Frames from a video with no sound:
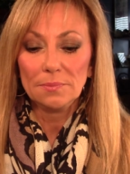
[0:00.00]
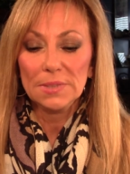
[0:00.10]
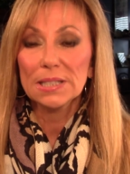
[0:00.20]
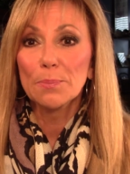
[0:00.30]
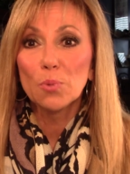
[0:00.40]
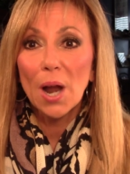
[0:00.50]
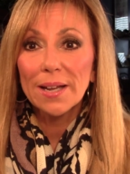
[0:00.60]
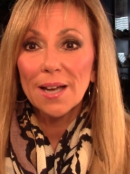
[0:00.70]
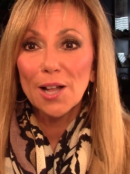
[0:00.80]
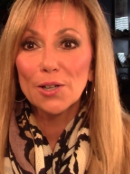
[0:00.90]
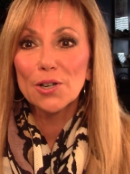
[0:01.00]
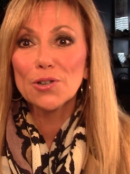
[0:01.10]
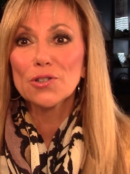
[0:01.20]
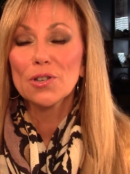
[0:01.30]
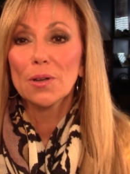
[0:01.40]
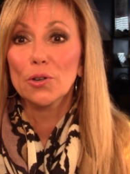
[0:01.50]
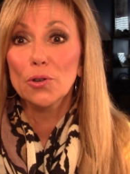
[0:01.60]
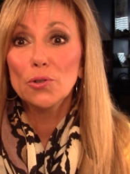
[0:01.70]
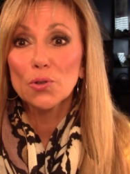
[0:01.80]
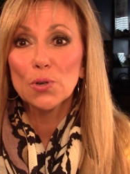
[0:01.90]
some bright colors,
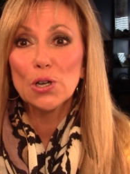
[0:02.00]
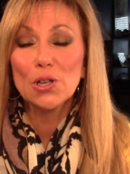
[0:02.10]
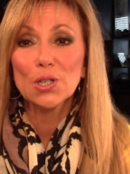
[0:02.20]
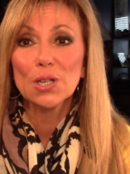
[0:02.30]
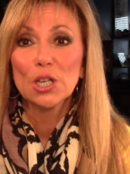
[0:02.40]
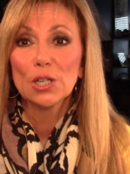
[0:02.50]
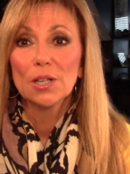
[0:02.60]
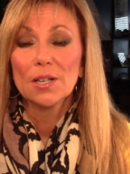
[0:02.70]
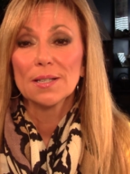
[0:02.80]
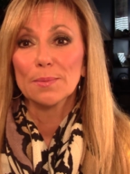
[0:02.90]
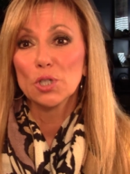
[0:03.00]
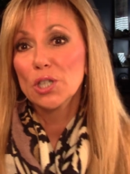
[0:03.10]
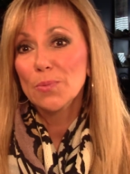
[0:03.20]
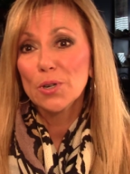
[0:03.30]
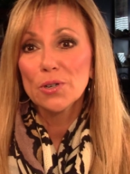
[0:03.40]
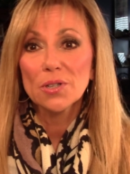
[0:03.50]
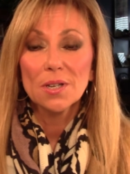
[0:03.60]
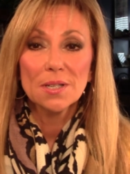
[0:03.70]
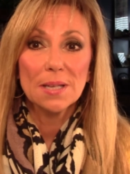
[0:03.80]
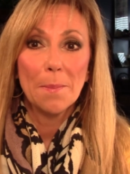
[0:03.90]
neutrals, some shimmers,
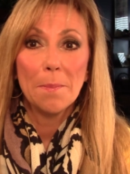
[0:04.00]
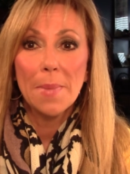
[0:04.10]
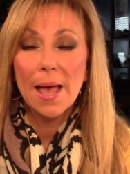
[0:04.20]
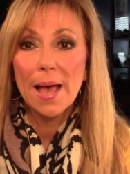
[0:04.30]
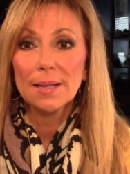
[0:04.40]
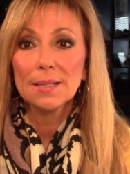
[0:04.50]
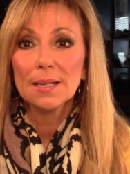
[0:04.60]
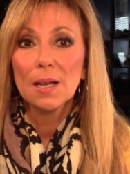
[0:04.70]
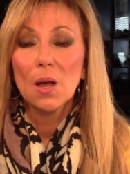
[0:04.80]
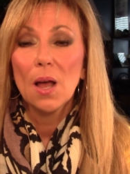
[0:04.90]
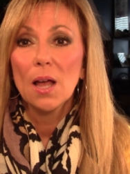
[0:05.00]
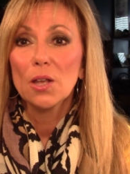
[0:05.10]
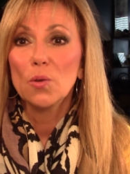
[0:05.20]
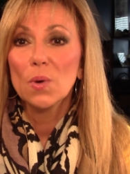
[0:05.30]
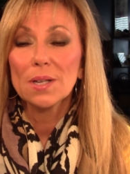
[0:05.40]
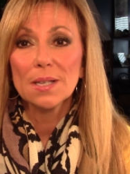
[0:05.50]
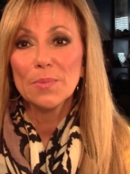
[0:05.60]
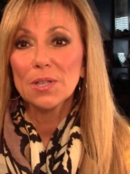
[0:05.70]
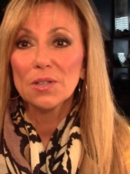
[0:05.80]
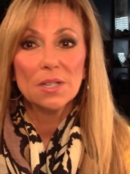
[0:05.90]
some matte, you want
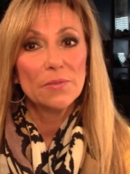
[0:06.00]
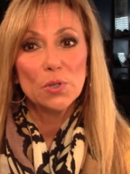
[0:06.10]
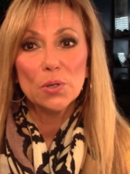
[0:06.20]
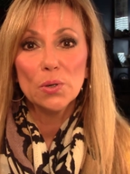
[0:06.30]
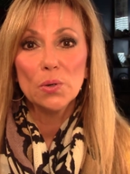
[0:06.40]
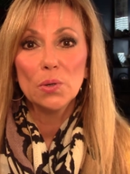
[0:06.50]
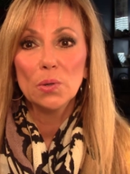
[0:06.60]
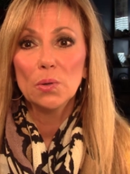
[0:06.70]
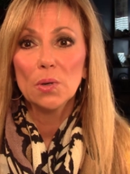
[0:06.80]
something that's going to give you